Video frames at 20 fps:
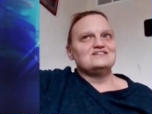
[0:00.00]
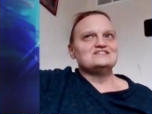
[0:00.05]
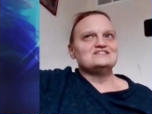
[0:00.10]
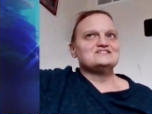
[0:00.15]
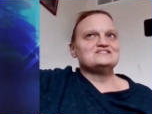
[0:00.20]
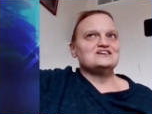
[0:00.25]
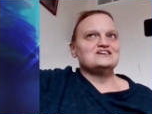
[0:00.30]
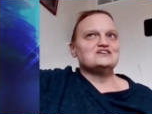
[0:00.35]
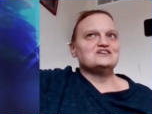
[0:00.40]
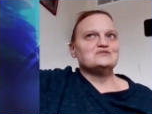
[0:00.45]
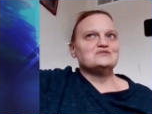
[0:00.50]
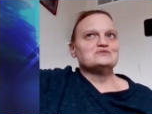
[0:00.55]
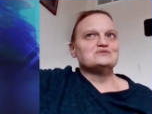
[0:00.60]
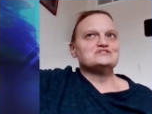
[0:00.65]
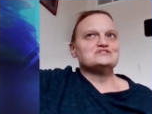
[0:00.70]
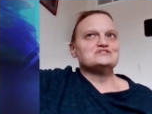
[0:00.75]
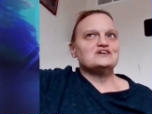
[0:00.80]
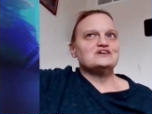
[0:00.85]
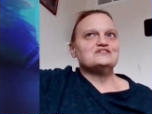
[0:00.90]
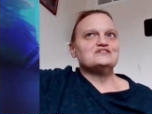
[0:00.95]

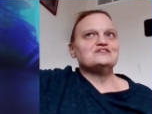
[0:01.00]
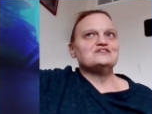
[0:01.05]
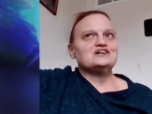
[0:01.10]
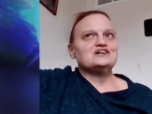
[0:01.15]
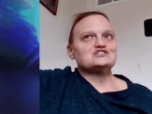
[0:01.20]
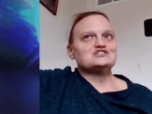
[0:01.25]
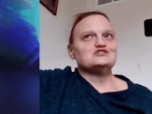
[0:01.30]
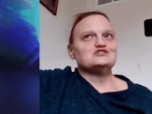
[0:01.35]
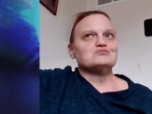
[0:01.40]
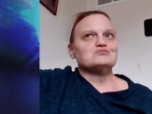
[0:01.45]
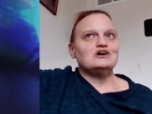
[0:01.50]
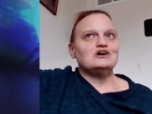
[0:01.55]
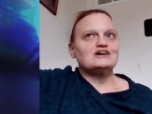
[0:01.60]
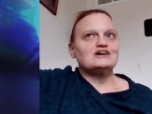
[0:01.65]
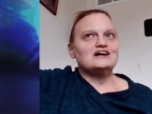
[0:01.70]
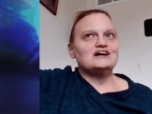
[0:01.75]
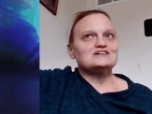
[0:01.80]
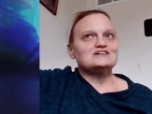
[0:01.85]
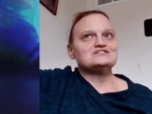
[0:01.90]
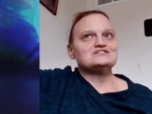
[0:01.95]
Philatetto was on their national
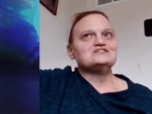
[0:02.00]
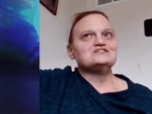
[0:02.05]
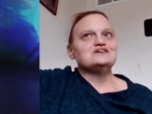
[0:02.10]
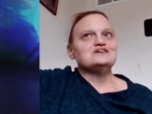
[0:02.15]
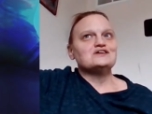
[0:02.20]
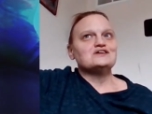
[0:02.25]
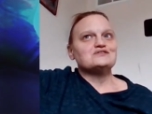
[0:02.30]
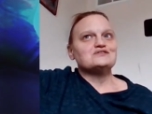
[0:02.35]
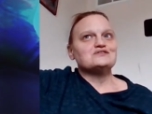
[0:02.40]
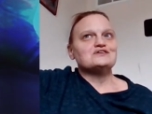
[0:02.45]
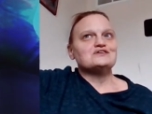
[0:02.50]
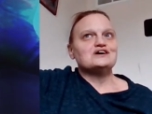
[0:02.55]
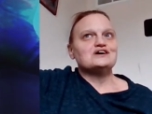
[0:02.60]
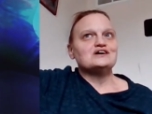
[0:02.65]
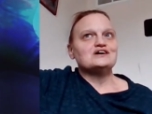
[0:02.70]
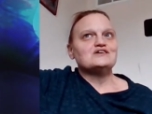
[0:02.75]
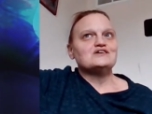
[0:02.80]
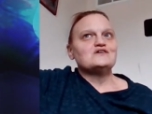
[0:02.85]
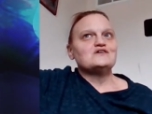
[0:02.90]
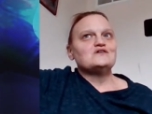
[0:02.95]
broadcast the other
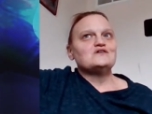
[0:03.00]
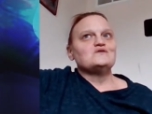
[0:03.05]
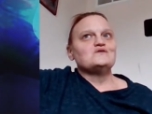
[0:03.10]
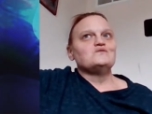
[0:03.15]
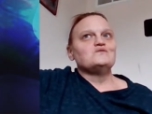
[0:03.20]
night